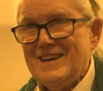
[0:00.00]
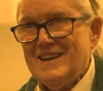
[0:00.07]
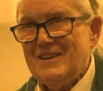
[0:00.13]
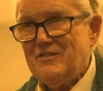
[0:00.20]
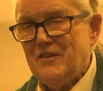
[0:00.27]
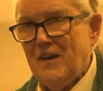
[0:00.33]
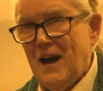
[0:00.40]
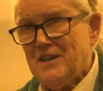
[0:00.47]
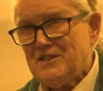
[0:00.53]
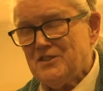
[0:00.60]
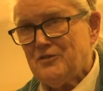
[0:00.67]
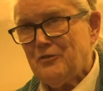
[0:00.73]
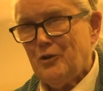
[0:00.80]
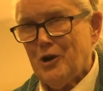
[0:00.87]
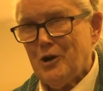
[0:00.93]

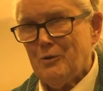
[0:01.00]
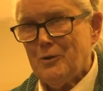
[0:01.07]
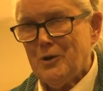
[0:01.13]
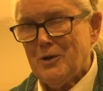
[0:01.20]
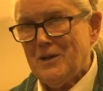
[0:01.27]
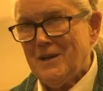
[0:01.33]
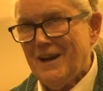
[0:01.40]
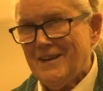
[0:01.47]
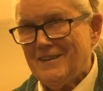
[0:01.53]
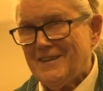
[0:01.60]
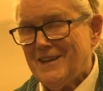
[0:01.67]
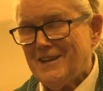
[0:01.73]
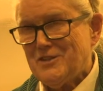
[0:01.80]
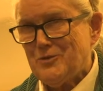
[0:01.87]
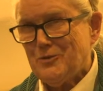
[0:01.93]
Fast forward, I
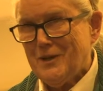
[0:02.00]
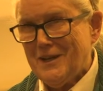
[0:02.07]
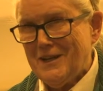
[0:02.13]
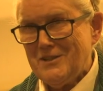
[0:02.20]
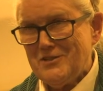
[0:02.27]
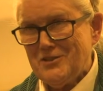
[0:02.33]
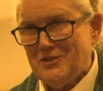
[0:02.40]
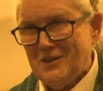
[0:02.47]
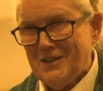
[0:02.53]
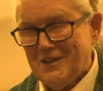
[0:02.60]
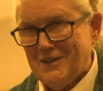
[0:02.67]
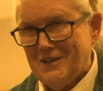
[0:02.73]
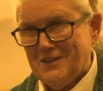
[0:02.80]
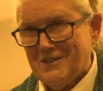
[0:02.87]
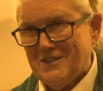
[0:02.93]
think, 22
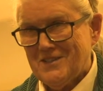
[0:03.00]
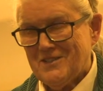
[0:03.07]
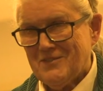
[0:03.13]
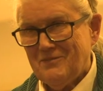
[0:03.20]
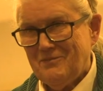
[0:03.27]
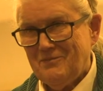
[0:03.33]
years.